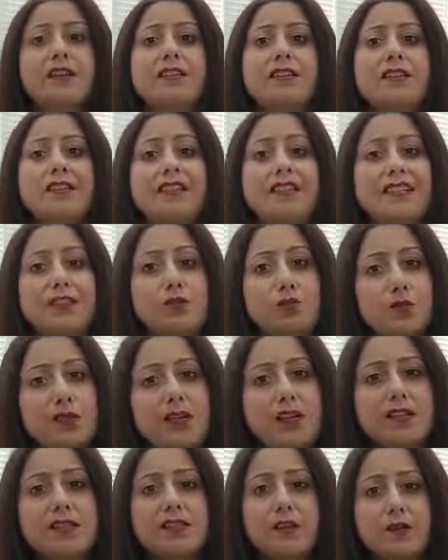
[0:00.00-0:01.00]
the
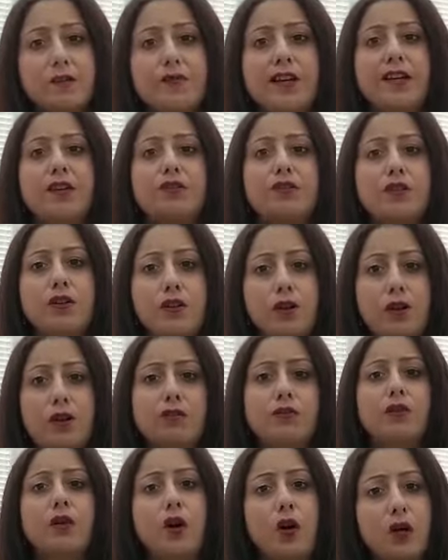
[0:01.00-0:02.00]
adverse effect
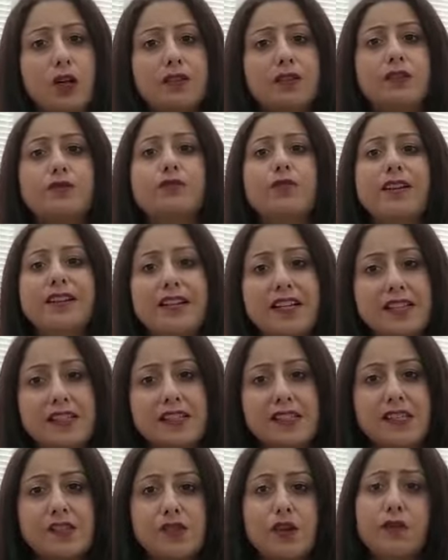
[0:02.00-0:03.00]
on the finances